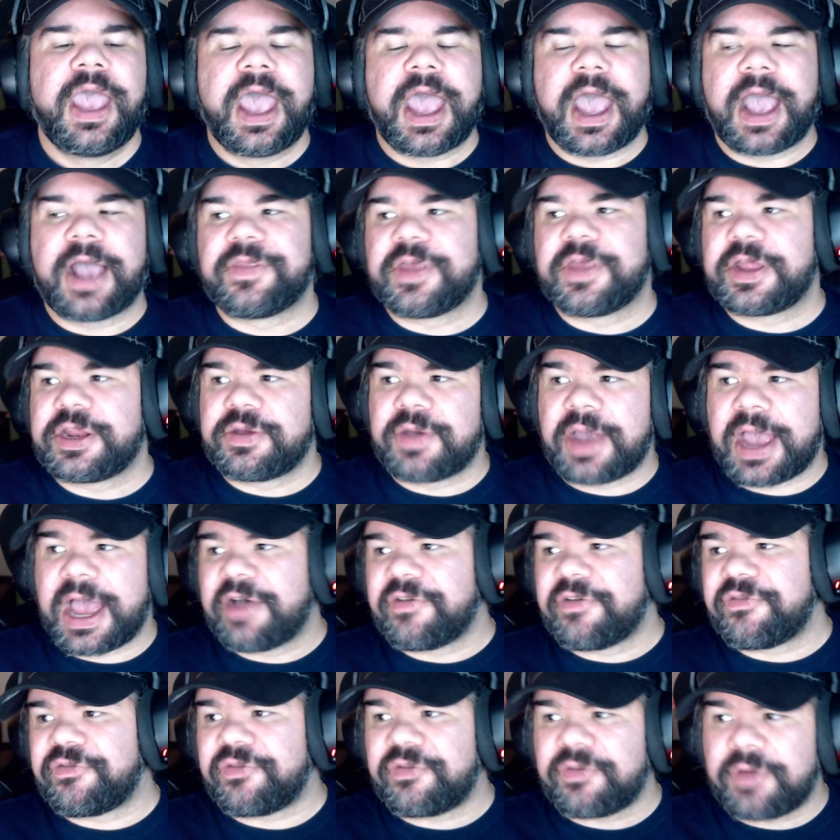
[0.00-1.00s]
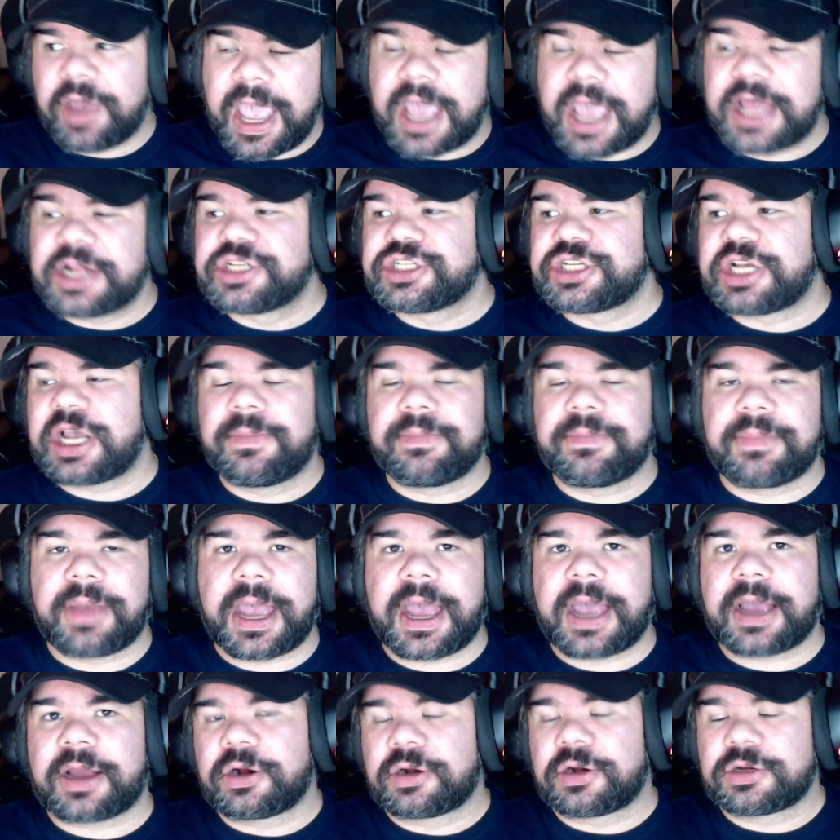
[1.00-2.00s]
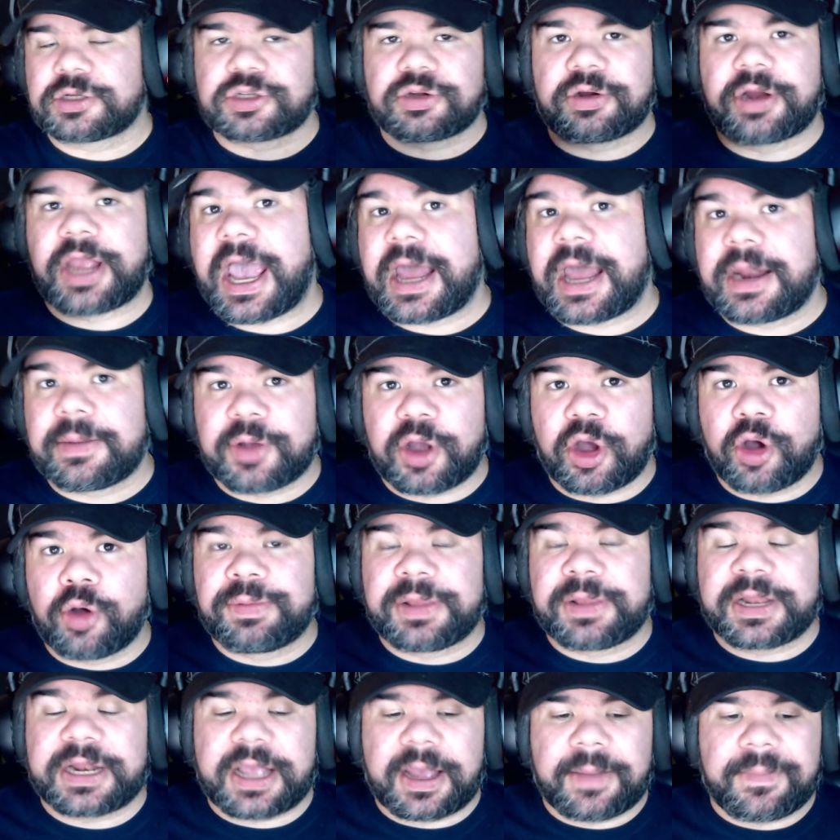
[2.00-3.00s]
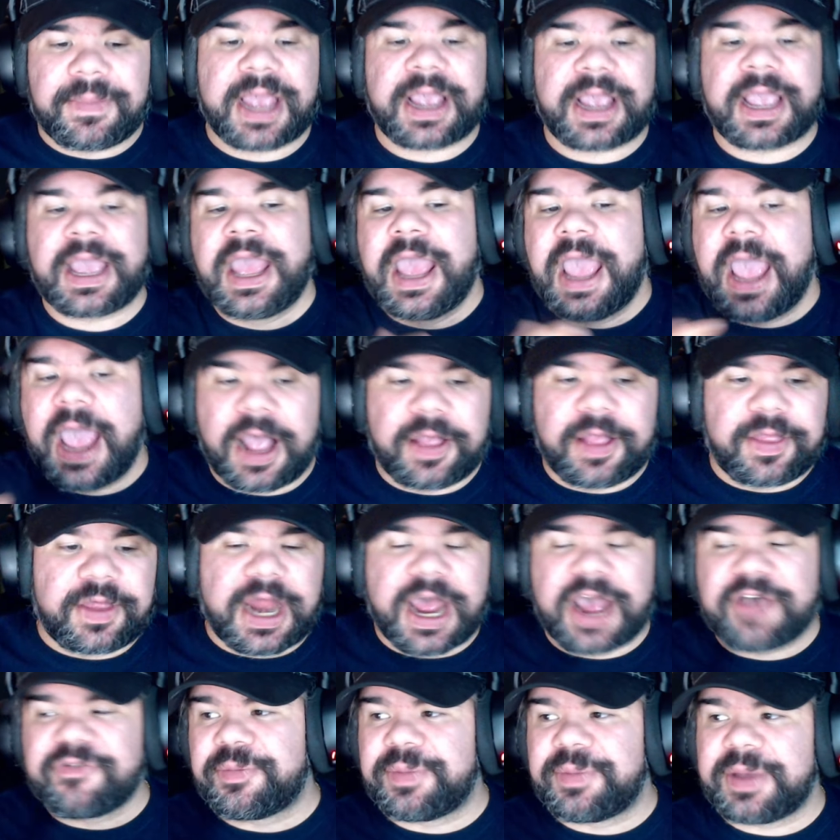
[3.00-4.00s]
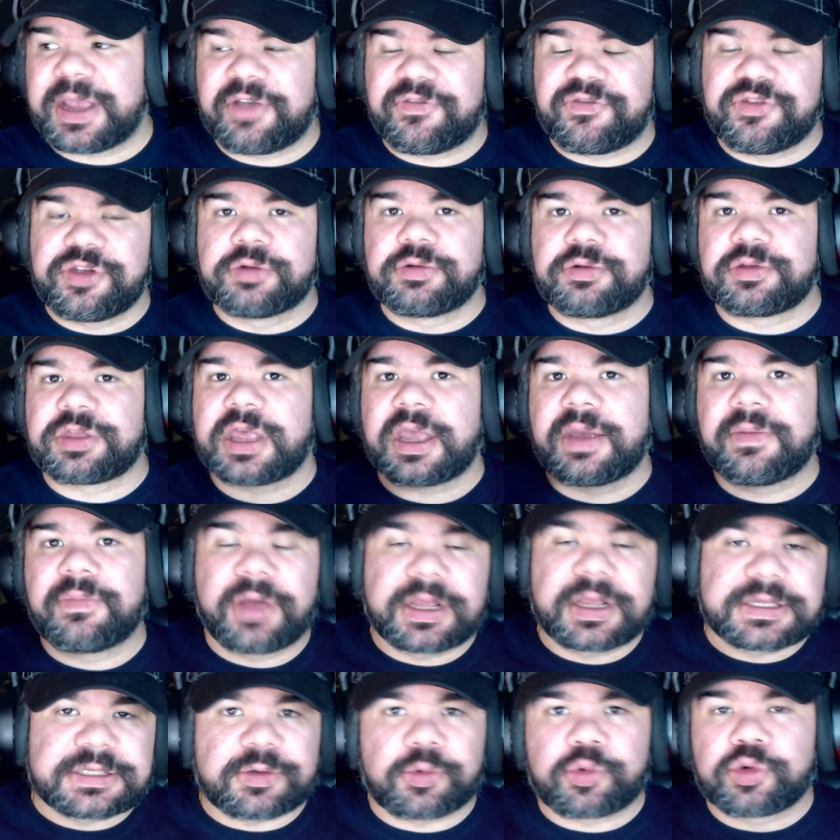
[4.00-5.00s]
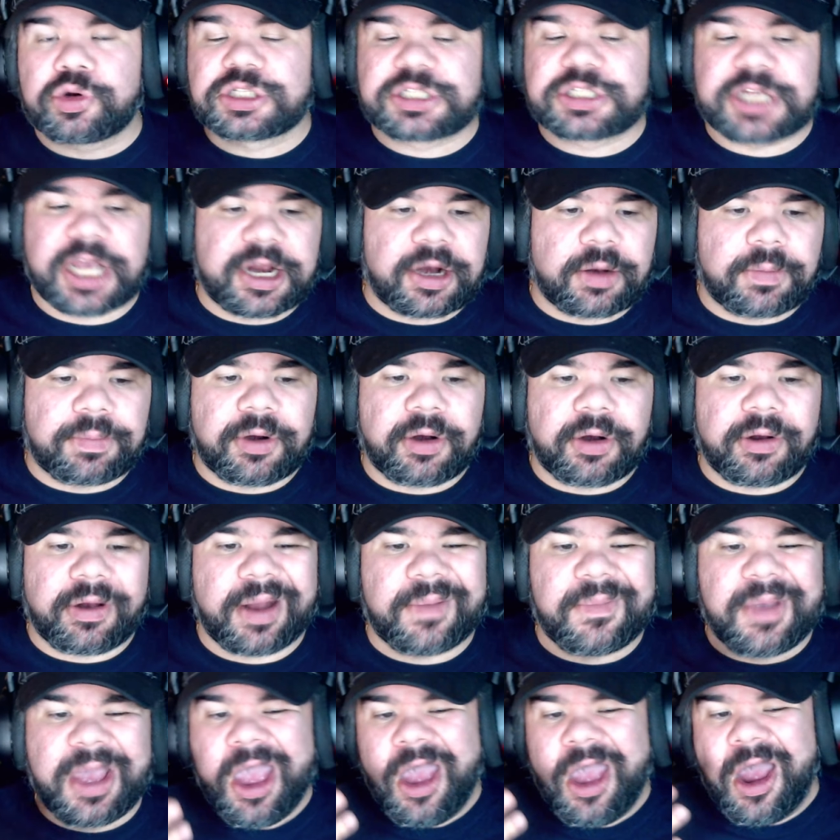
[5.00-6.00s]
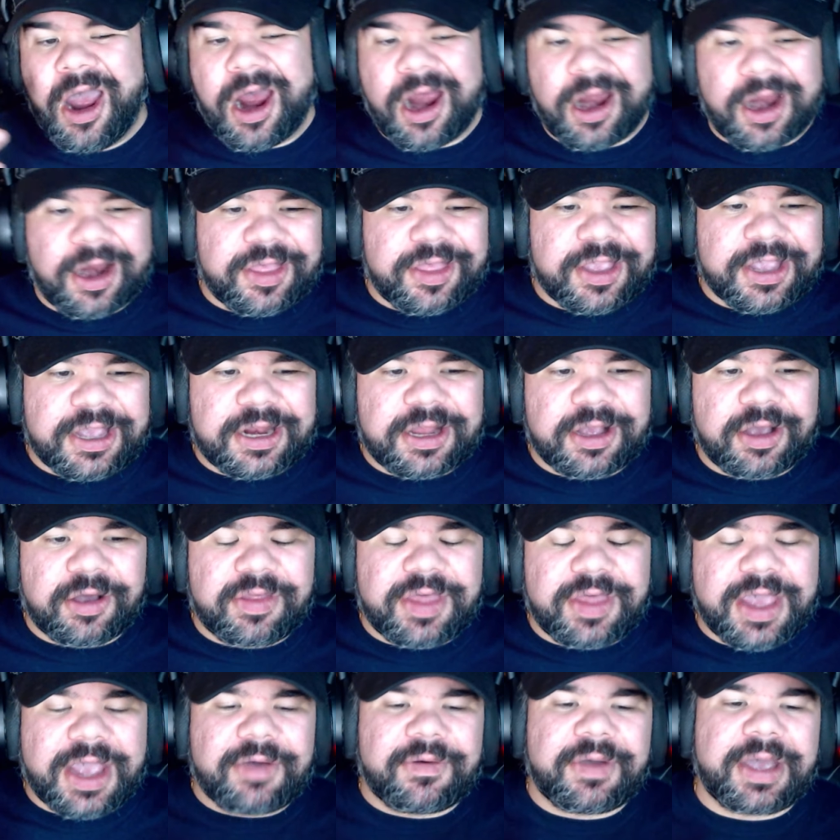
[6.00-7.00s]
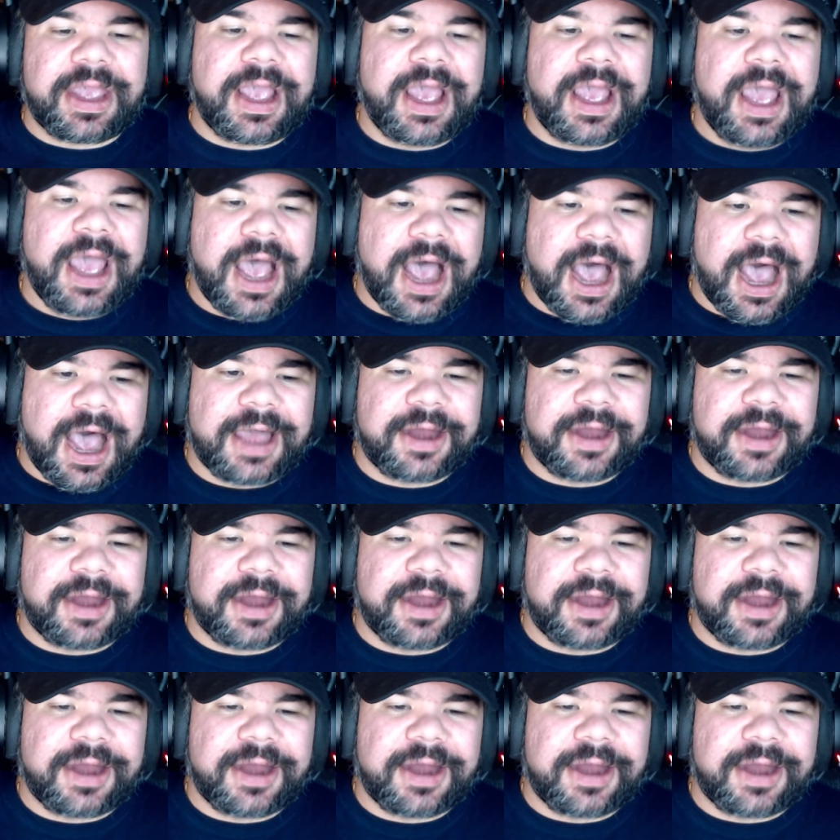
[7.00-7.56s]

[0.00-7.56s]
and then you have Edge come back, or sorry, Adam Copeland come back, and then have a big feud with him as a world title program. Are they gonna go that way? I